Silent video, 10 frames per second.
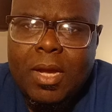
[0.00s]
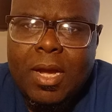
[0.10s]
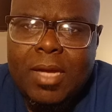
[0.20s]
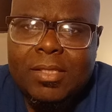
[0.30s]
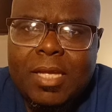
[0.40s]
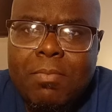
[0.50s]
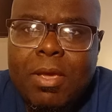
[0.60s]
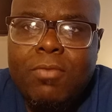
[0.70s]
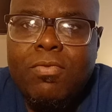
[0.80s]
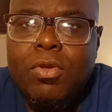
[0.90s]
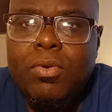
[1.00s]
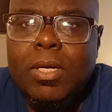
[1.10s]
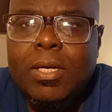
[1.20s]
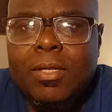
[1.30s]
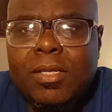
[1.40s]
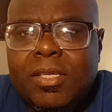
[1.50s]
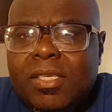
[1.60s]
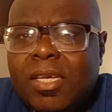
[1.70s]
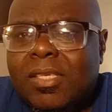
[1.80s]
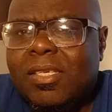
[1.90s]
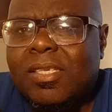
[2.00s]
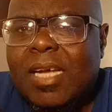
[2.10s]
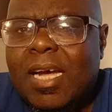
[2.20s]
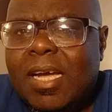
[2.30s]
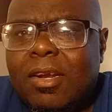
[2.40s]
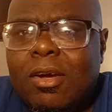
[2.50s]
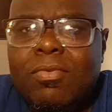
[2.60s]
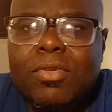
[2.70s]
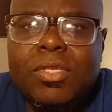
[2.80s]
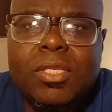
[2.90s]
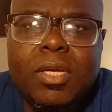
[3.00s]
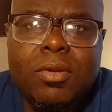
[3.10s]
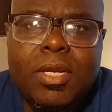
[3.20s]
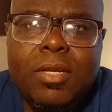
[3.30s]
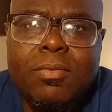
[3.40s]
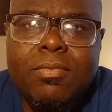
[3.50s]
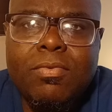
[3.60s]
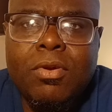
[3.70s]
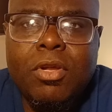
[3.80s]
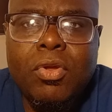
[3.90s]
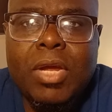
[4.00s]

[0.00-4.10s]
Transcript: as they may view this as a sign of hostility from the